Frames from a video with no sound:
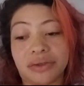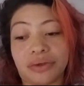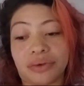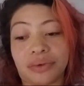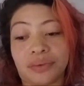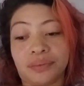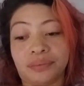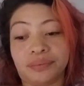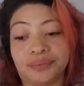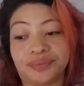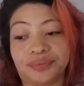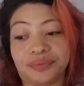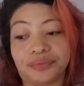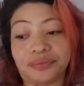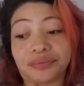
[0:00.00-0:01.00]
So
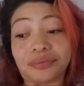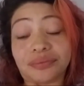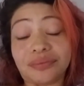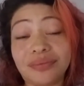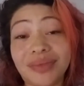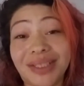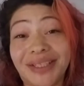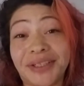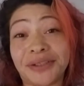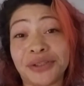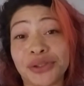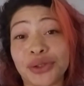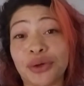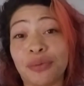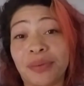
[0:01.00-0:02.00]

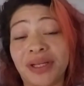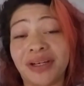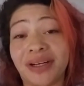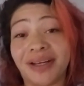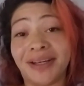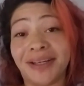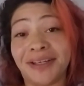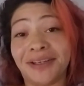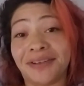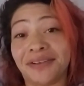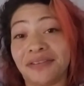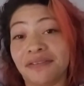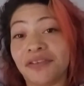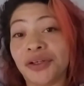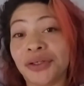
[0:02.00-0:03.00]
here's hoping I
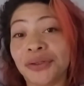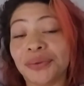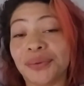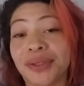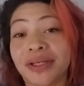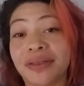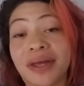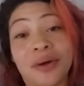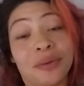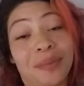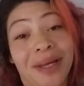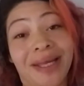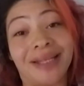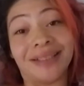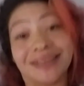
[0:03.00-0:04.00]
can fart without
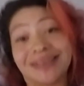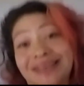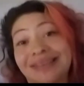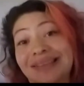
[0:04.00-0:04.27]
pain.